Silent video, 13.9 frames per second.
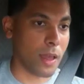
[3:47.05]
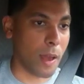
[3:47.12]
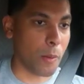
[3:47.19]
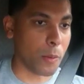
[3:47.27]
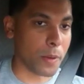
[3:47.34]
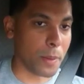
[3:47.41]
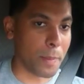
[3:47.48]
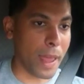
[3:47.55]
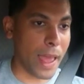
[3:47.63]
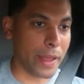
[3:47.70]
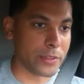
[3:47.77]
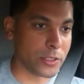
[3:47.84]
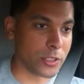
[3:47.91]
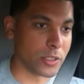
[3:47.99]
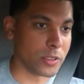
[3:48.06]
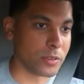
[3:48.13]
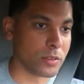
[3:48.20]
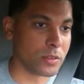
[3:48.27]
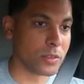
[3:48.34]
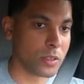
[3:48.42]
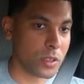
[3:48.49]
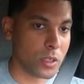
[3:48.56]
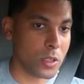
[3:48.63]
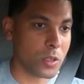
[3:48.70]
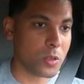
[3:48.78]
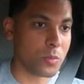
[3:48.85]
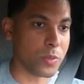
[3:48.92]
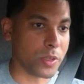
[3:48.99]
I would
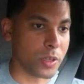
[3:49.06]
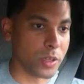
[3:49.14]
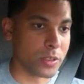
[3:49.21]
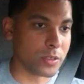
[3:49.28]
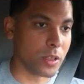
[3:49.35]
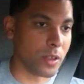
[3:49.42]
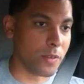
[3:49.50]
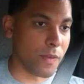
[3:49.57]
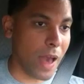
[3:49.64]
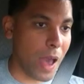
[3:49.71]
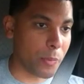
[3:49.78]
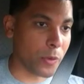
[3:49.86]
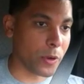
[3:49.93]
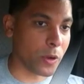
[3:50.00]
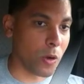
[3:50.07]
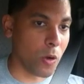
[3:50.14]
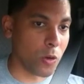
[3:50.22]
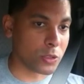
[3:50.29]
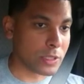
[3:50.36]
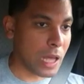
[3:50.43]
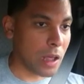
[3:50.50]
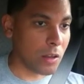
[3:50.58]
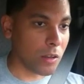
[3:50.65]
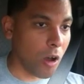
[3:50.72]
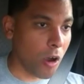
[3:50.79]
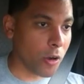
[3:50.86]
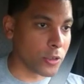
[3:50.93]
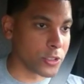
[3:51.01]
imagine because the evaporator coil is now
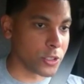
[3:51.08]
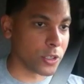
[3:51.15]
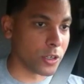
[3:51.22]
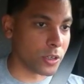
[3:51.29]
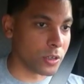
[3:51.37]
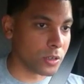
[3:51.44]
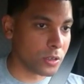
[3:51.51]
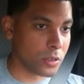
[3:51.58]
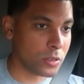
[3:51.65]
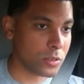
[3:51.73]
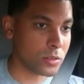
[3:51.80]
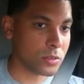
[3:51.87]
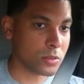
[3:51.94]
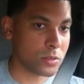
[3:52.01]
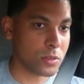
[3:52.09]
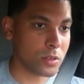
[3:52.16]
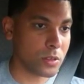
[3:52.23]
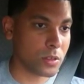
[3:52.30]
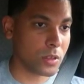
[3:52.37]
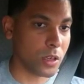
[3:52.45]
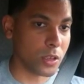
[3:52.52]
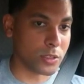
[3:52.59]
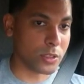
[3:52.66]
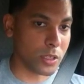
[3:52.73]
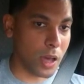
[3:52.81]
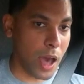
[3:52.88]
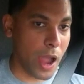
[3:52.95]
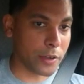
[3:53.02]
larger because of
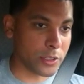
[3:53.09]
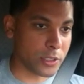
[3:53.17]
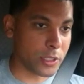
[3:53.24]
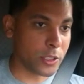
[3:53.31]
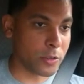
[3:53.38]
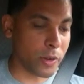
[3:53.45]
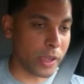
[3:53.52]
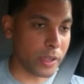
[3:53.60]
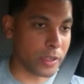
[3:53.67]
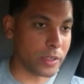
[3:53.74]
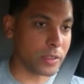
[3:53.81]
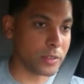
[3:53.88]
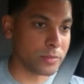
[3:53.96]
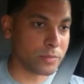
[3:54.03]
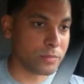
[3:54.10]
the higher seer rating,